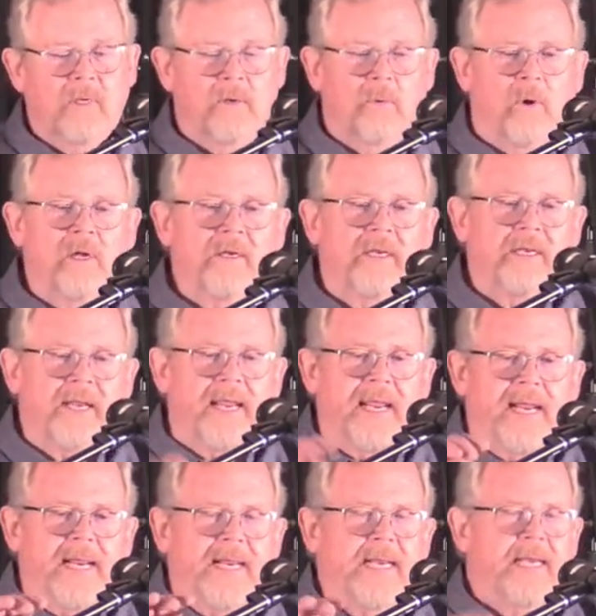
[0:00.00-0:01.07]
One
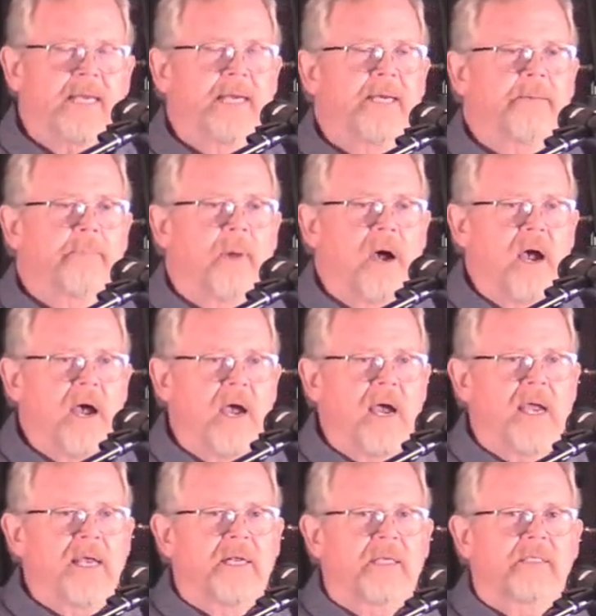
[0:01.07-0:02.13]
day,
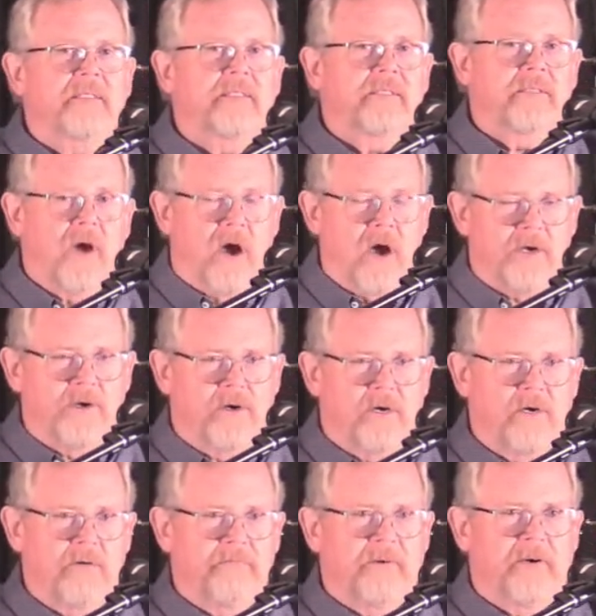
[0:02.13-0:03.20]
my
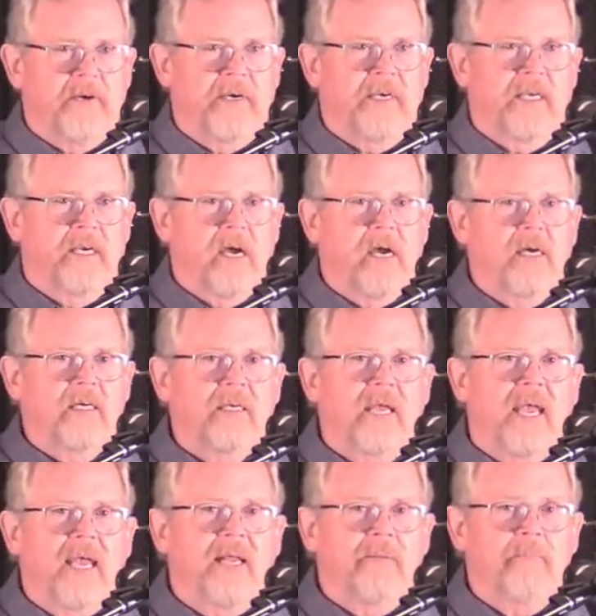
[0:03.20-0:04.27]
daughter, very young,
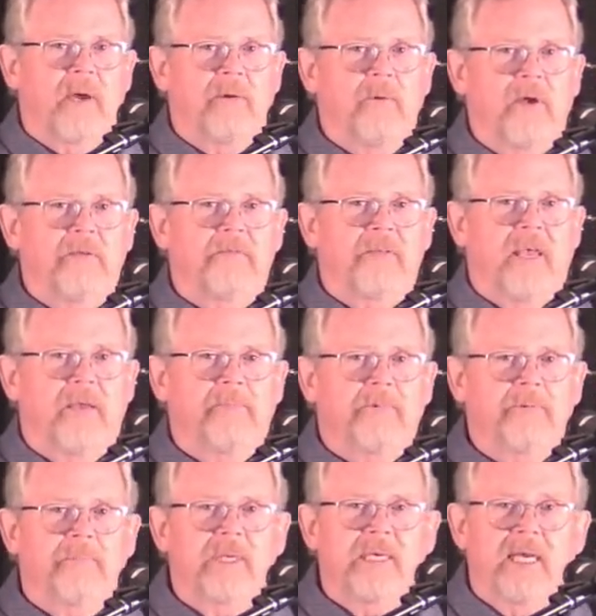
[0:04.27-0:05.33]
and my wife came
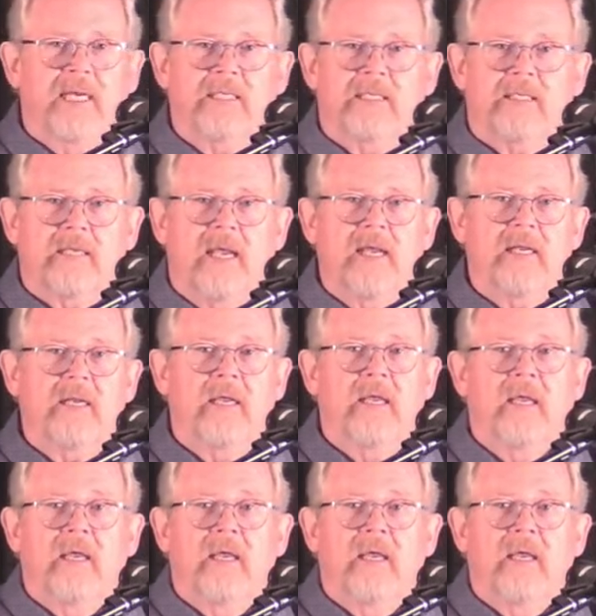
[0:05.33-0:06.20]
to me and said,